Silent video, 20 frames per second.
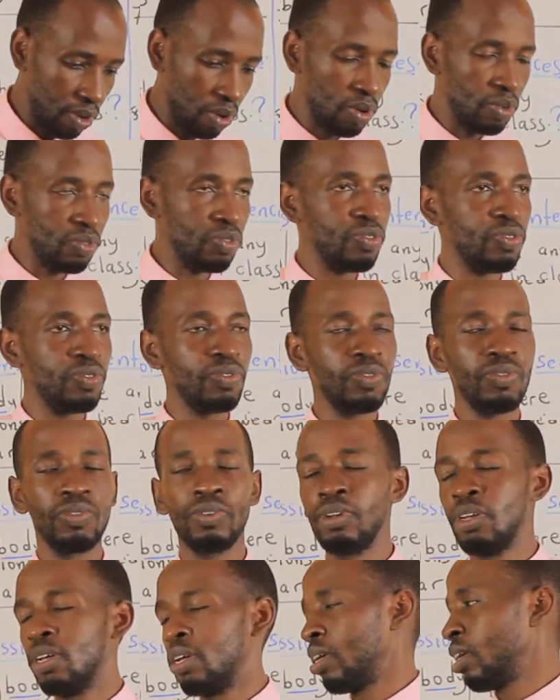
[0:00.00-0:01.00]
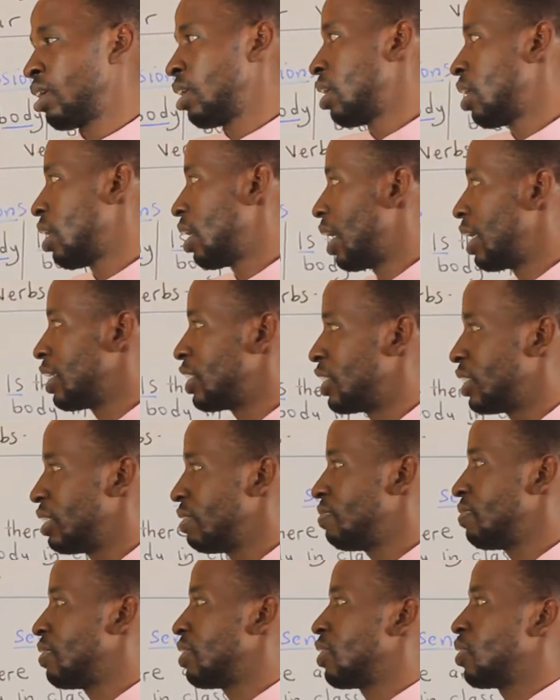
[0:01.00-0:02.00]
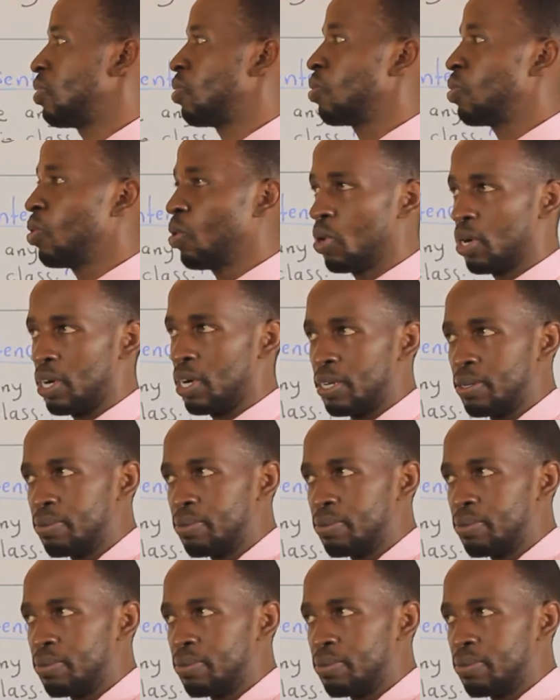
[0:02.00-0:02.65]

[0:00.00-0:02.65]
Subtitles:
of achieving your goal.